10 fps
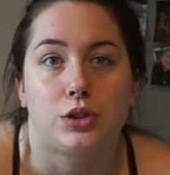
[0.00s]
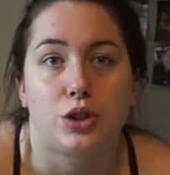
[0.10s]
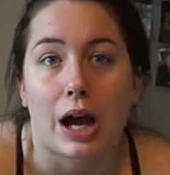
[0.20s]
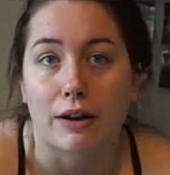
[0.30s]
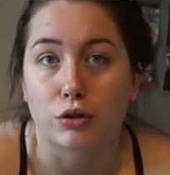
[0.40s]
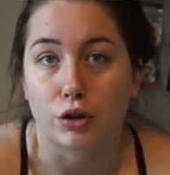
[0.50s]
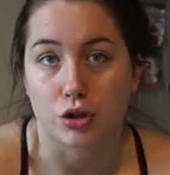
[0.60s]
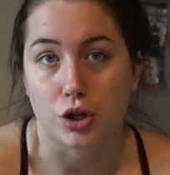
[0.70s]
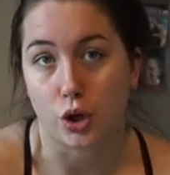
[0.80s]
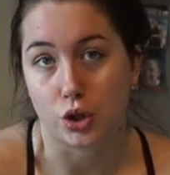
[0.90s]
you have your
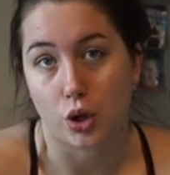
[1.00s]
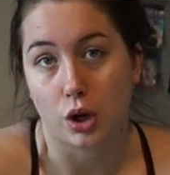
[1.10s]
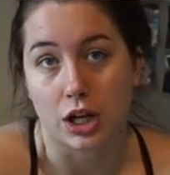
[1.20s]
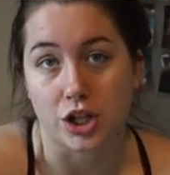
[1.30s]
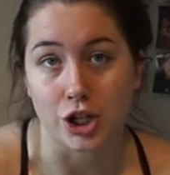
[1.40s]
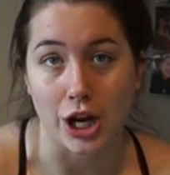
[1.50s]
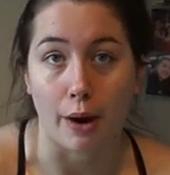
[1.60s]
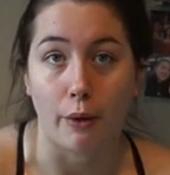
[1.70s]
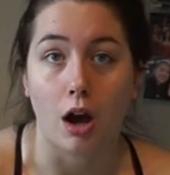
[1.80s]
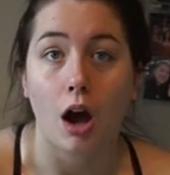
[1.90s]
own toilet and
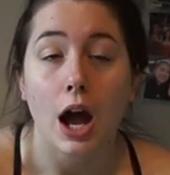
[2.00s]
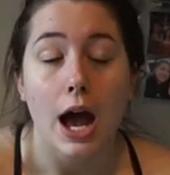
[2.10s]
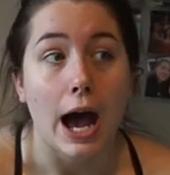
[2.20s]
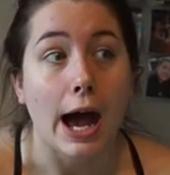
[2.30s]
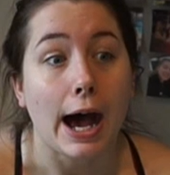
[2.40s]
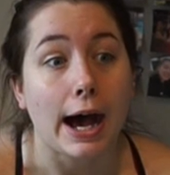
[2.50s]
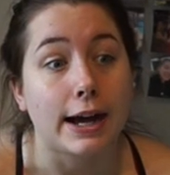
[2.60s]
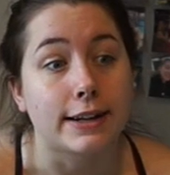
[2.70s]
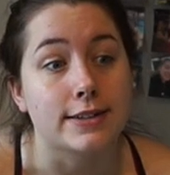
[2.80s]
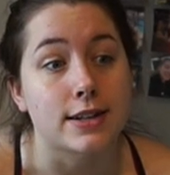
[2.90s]
shower,
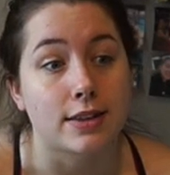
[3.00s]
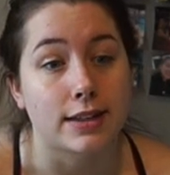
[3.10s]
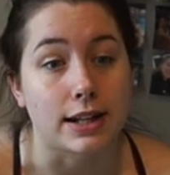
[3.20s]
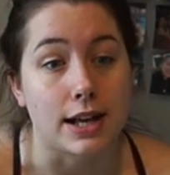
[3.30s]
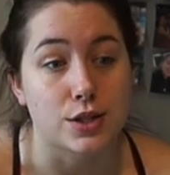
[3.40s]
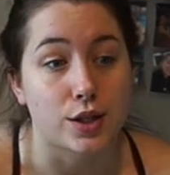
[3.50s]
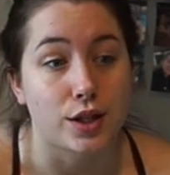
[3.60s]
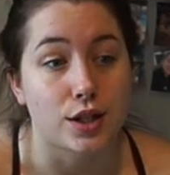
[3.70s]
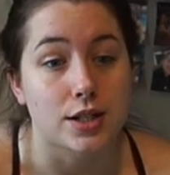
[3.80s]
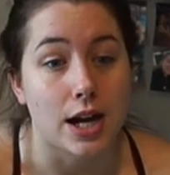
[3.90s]
and I think that's
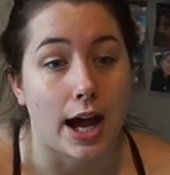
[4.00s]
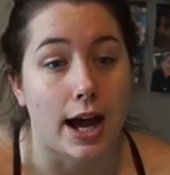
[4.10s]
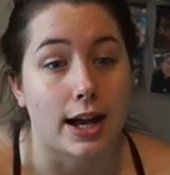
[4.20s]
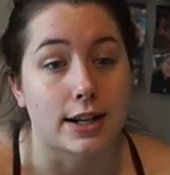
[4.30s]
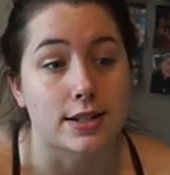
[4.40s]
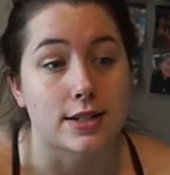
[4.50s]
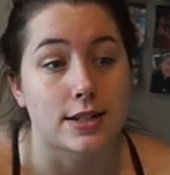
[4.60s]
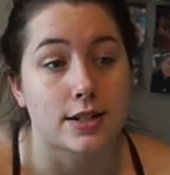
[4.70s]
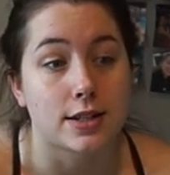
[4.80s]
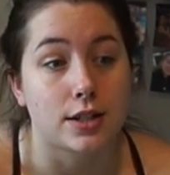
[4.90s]
good. And
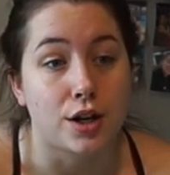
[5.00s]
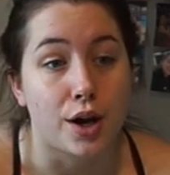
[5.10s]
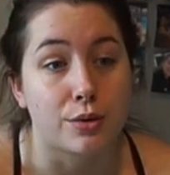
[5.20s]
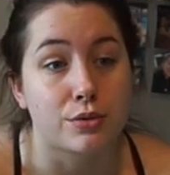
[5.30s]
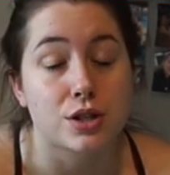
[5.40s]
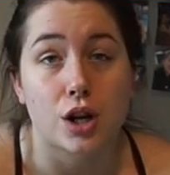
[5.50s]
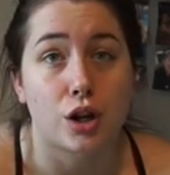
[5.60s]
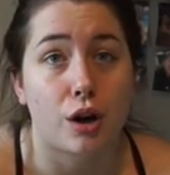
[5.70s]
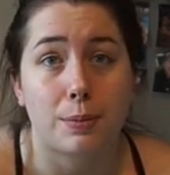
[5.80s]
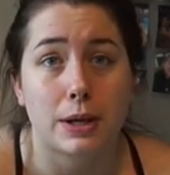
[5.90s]
you know, a
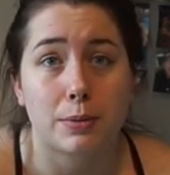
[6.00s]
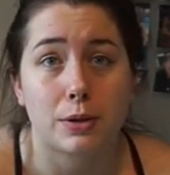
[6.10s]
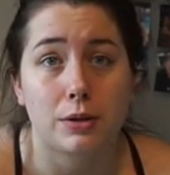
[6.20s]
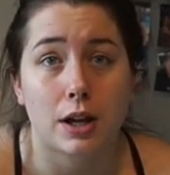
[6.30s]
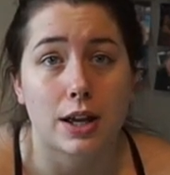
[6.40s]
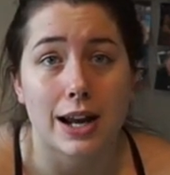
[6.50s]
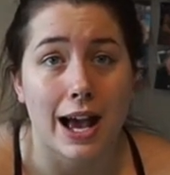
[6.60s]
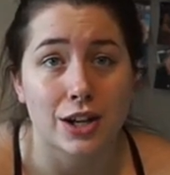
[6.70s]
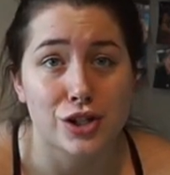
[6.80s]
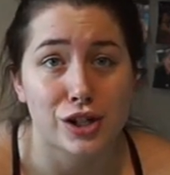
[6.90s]
lot of people in
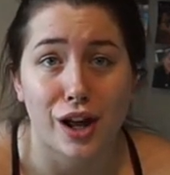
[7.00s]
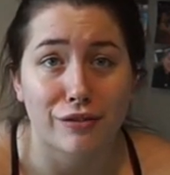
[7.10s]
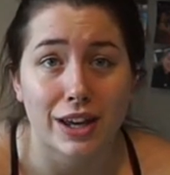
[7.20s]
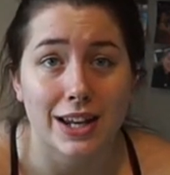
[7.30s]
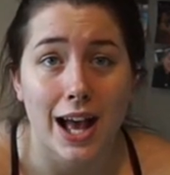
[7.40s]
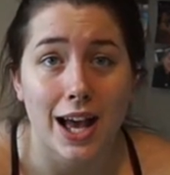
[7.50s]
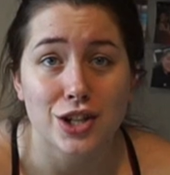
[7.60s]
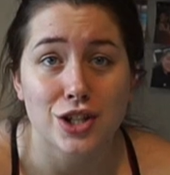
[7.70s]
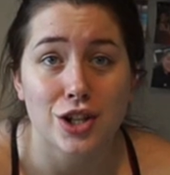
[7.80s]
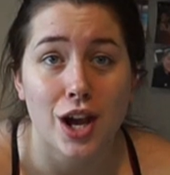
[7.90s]
Ash love it in
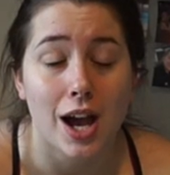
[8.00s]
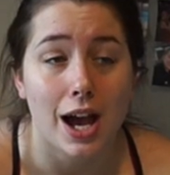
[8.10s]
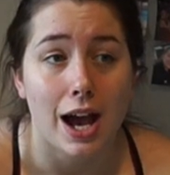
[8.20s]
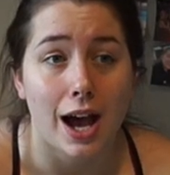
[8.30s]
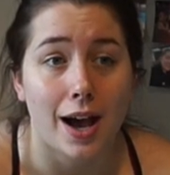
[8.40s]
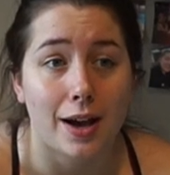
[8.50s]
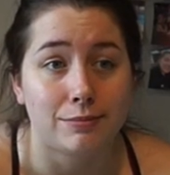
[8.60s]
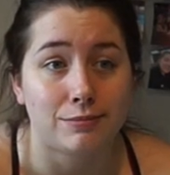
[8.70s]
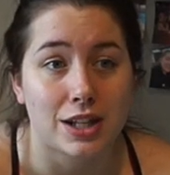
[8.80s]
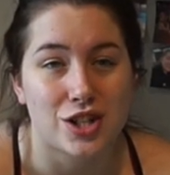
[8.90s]
Ash.
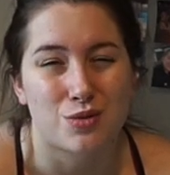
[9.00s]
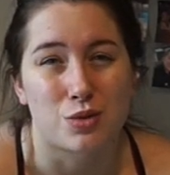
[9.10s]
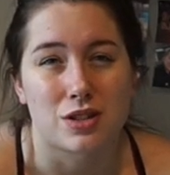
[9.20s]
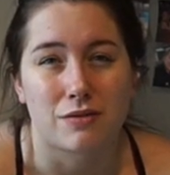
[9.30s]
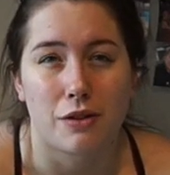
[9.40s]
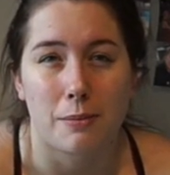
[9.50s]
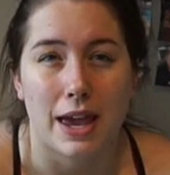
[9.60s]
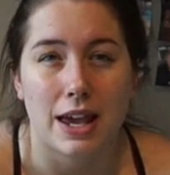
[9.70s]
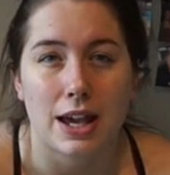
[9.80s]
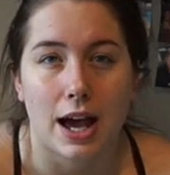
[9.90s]
It just wasn't for
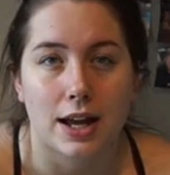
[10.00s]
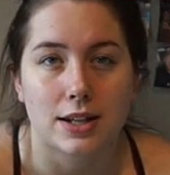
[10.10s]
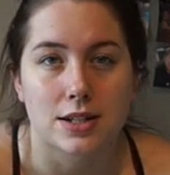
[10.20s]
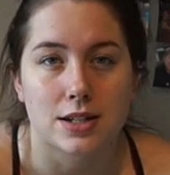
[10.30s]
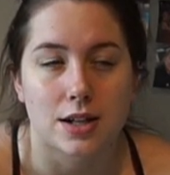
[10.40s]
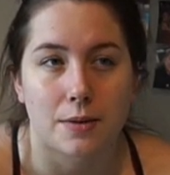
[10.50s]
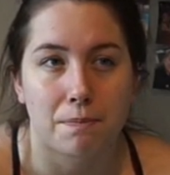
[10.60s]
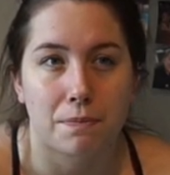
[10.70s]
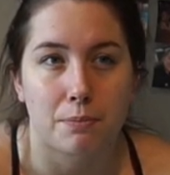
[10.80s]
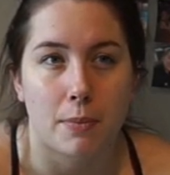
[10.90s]
me, and
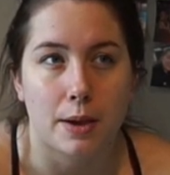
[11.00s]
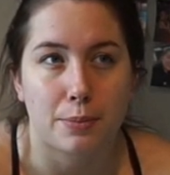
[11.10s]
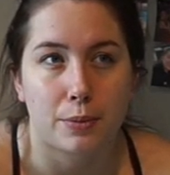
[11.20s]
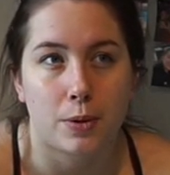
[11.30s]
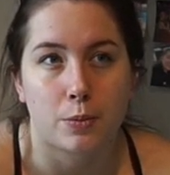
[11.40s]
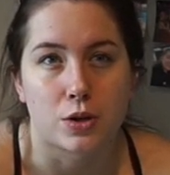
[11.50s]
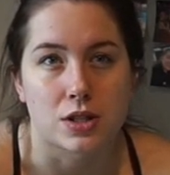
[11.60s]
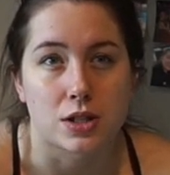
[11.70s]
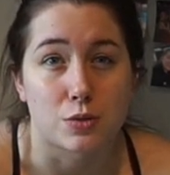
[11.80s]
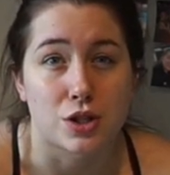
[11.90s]
my problem
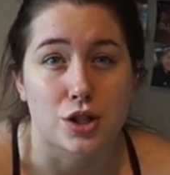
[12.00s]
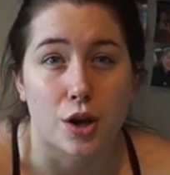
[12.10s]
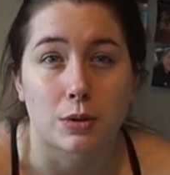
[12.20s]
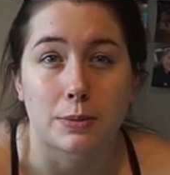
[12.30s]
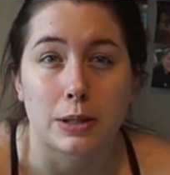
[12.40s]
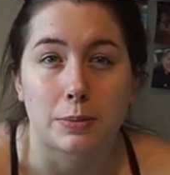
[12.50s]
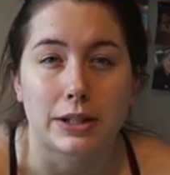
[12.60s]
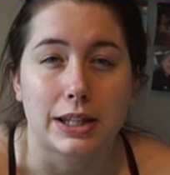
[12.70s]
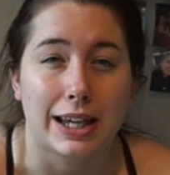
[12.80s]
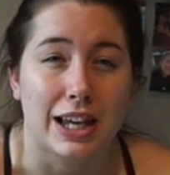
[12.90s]
was that there was so many people
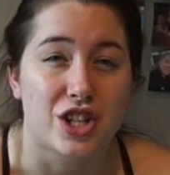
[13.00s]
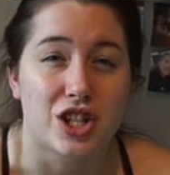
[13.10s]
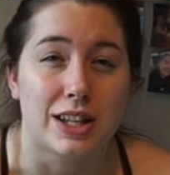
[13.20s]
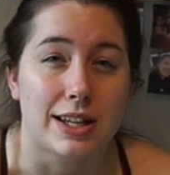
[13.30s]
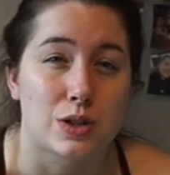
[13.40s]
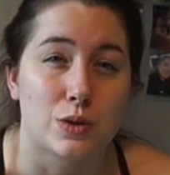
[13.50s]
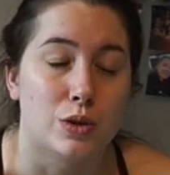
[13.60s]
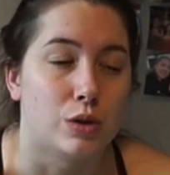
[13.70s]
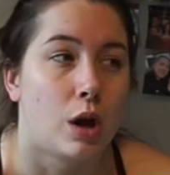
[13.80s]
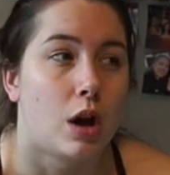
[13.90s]
in the kitchen, that's
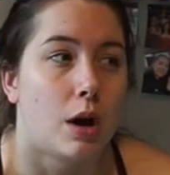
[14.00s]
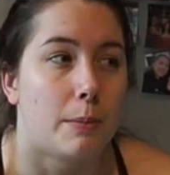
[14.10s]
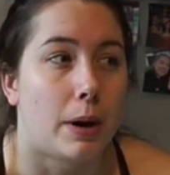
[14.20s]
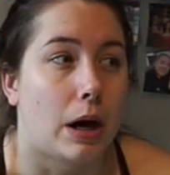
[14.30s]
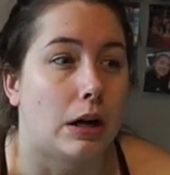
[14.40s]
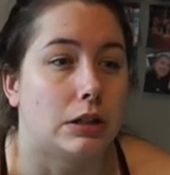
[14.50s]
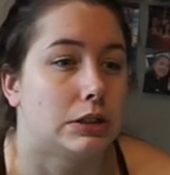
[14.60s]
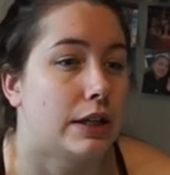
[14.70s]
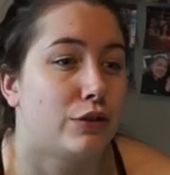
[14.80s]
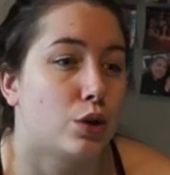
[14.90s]
all. But
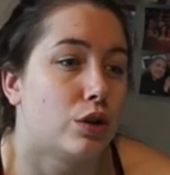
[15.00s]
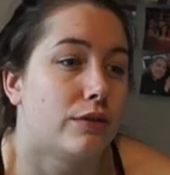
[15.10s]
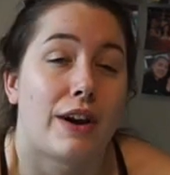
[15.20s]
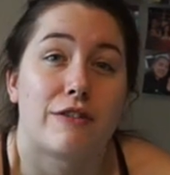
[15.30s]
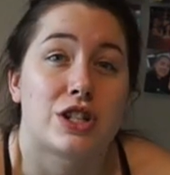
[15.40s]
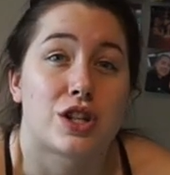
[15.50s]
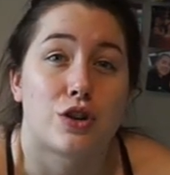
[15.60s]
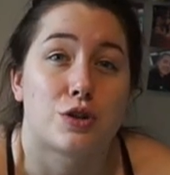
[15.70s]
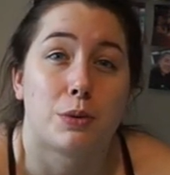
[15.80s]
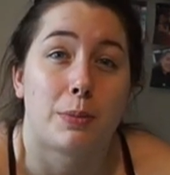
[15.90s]
if you're a very
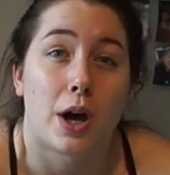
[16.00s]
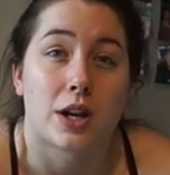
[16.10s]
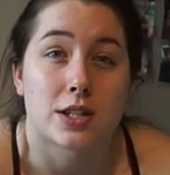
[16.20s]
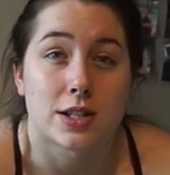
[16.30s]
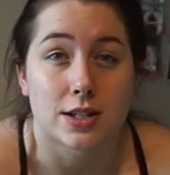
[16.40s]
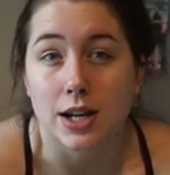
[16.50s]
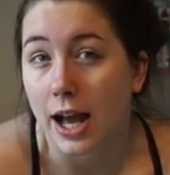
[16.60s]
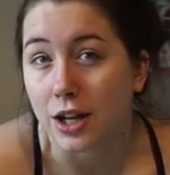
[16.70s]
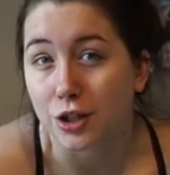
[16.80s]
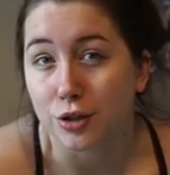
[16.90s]
sociable person
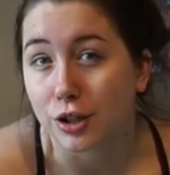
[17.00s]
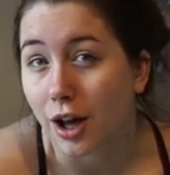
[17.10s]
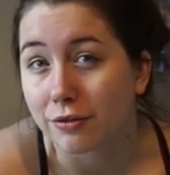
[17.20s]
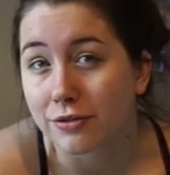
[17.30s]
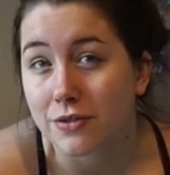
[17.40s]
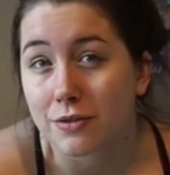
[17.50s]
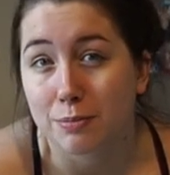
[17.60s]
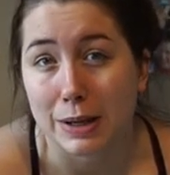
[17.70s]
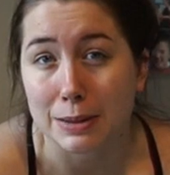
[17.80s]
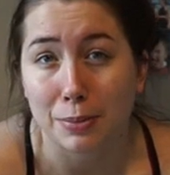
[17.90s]
and you love
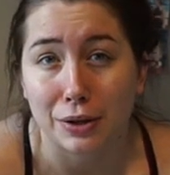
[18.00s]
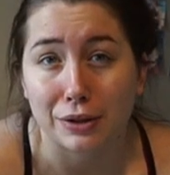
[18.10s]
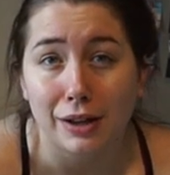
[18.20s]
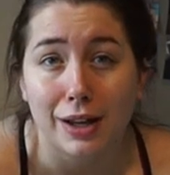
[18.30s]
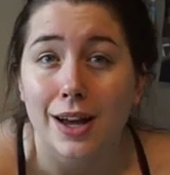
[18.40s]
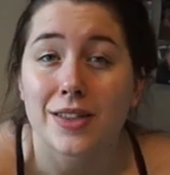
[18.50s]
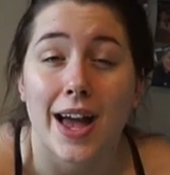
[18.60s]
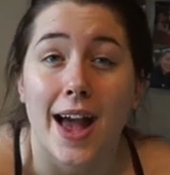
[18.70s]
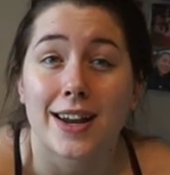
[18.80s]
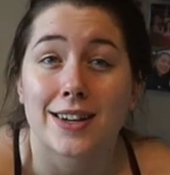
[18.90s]
people,
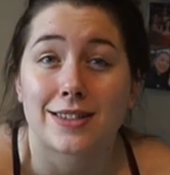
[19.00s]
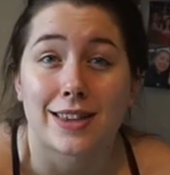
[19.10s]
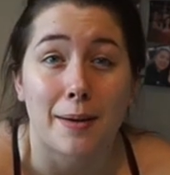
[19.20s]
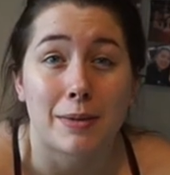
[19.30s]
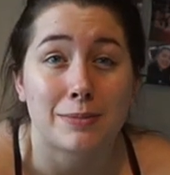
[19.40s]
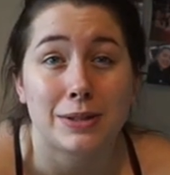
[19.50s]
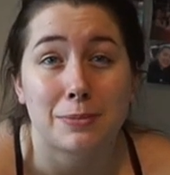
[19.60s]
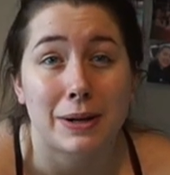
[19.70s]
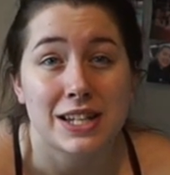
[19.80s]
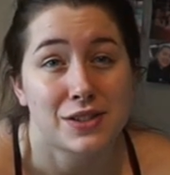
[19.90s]
then that might be
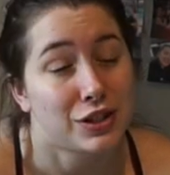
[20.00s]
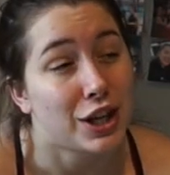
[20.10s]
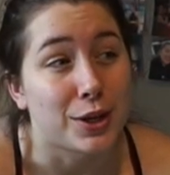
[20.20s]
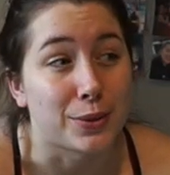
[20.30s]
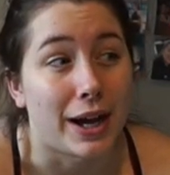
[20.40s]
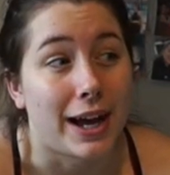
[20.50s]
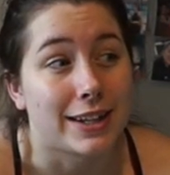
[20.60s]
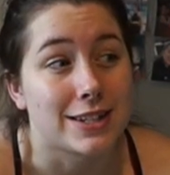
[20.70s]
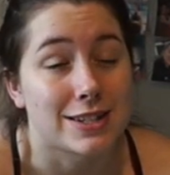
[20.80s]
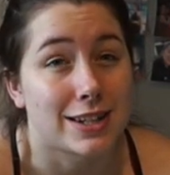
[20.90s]
the place for you.
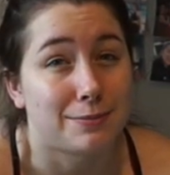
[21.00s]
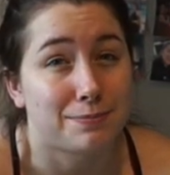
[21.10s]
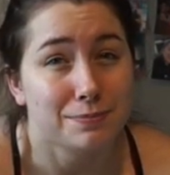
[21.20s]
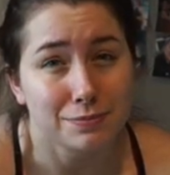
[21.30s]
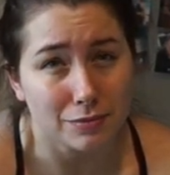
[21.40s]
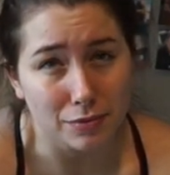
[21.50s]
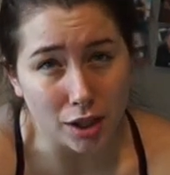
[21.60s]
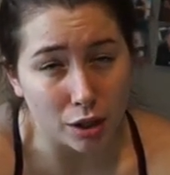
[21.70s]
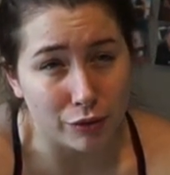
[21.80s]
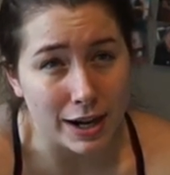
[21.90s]
And
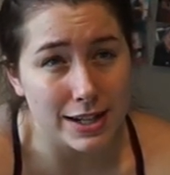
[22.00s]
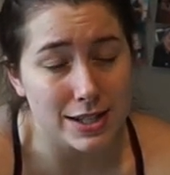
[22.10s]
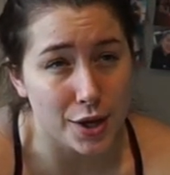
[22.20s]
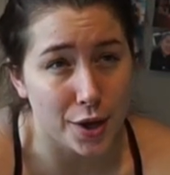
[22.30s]
rent is